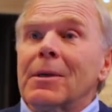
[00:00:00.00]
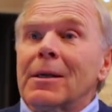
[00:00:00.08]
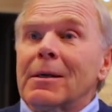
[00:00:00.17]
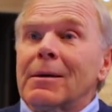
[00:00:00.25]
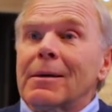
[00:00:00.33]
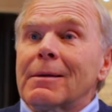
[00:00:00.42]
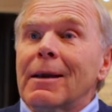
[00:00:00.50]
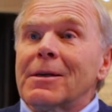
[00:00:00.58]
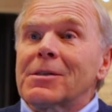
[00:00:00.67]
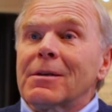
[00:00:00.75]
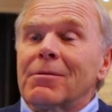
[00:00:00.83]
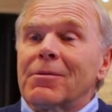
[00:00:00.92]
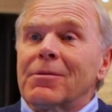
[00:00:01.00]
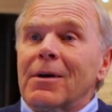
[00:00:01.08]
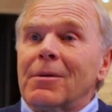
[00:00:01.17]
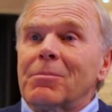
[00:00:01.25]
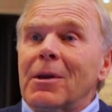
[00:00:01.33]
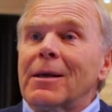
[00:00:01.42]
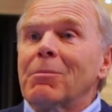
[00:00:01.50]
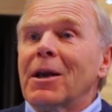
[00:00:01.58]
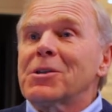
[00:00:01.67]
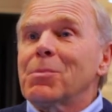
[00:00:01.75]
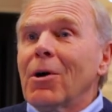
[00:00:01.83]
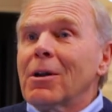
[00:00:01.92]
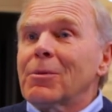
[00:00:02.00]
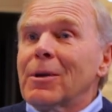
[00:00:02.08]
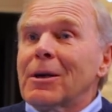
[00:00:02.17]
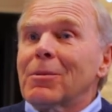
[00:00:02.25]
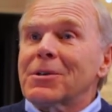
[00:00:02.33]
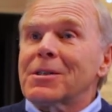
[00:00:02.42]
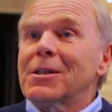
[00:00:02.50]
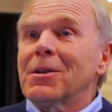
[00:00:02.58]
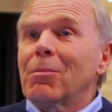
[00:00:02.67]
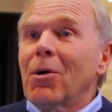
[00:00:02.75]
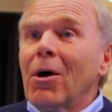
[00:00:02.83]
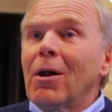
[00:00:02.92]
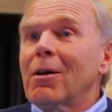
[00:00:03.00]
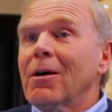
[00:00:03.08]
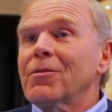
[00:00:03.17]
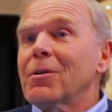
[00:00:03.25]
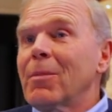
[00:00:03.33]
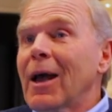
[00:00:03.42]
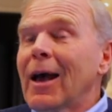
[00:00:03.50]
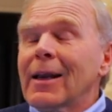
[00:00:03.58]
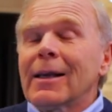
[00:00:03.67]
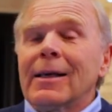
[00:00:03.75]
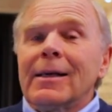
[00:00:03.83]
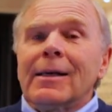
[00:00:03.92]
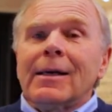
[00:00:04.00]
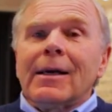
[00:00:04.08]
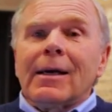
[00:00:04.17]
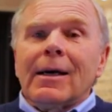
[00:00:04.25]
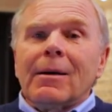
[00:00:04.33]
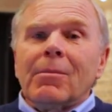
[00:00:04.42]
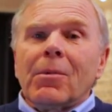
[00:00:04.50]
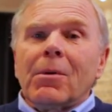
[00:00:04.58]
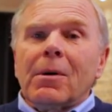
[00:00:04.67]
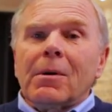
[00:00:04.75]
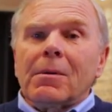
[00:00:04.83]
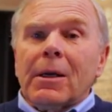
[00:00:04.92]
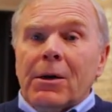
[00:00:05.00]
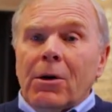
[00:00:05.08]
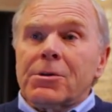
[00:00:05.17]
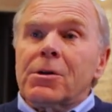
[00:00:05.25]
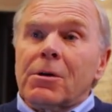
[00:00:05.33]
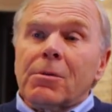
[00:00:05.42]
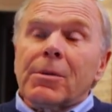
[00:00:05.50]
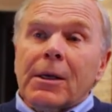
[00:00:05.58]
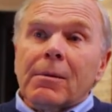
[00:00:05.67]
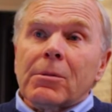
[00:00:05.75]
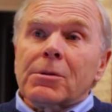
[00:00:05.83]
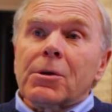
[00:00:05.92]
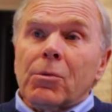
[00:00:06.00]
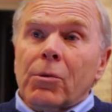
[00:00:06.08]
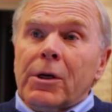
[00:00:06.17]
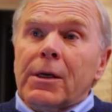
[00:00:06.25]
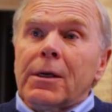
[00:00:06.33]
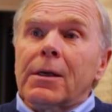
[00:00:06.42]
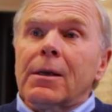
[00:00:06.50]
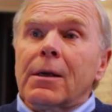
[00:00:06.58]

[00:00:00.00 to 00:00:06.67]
in the case of playing baseball, to be able to see the ball off the bat, and also to be able to read,